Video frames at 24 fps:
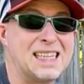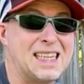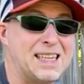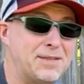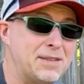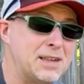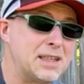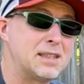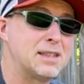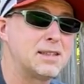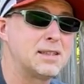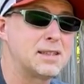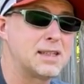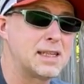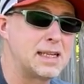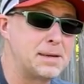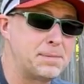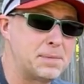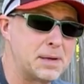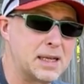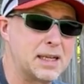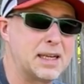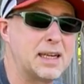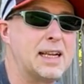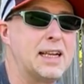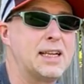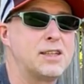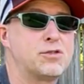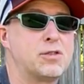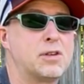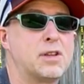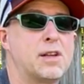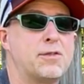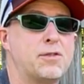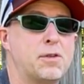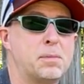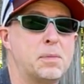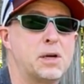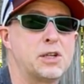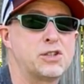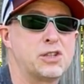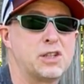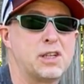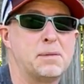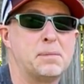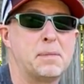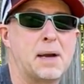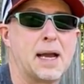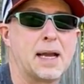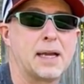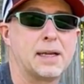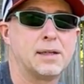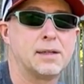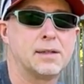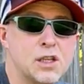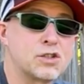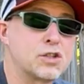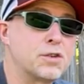even keeping an entry-level budget in mind.